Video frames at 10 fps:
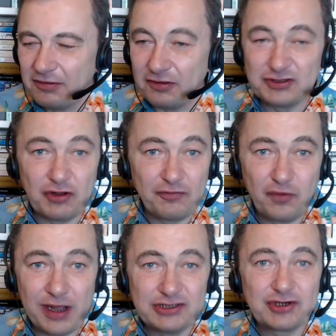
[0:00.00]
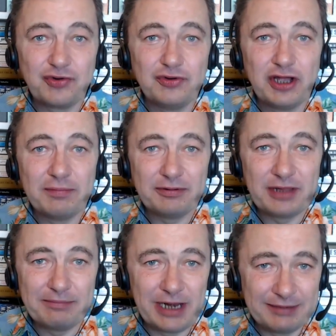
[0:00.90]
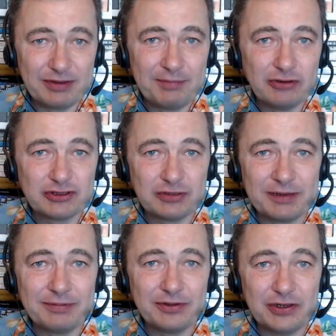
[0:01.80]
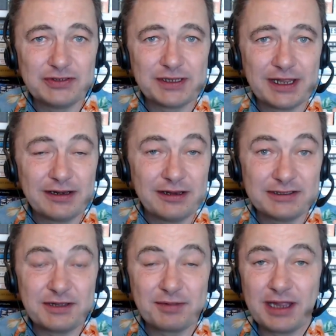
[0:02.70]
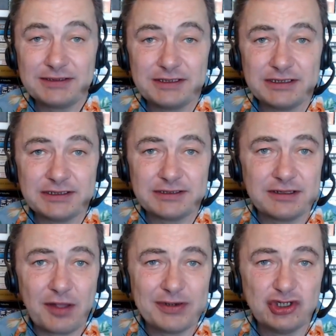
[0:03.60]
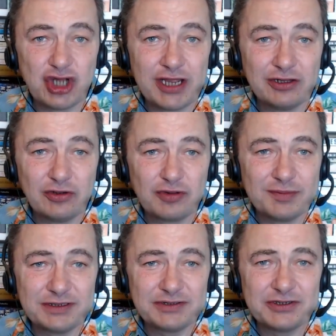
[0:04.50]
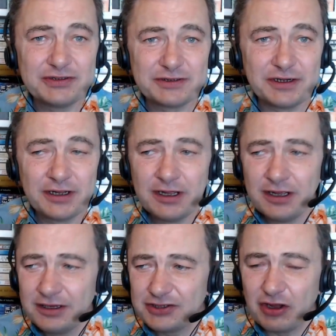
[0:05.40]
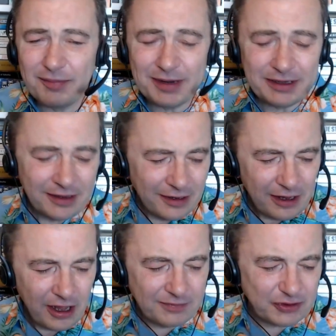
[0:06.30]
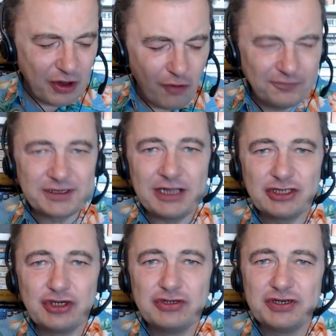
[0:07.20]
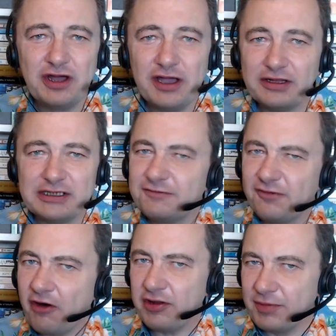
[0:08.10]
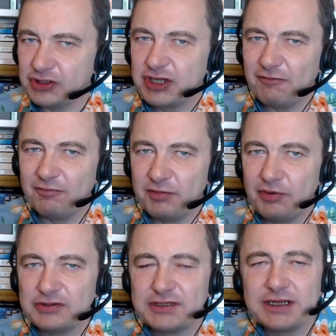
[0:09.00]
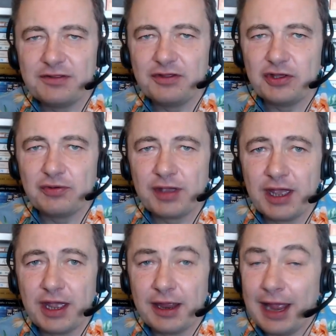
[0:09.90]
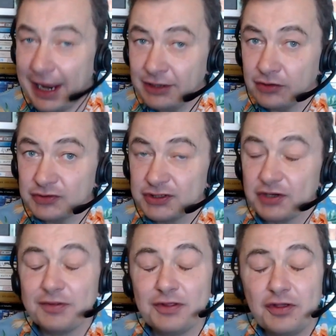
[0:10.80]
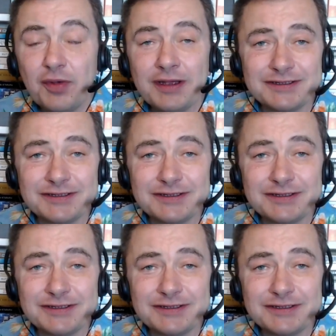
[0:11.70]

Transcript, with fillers: The software screwed up and they blamed the postal people using it. And in some cases, they went to jail or committed suicide. So, I mean, obfuscation and denial is very much government policy in the UK and also in the US.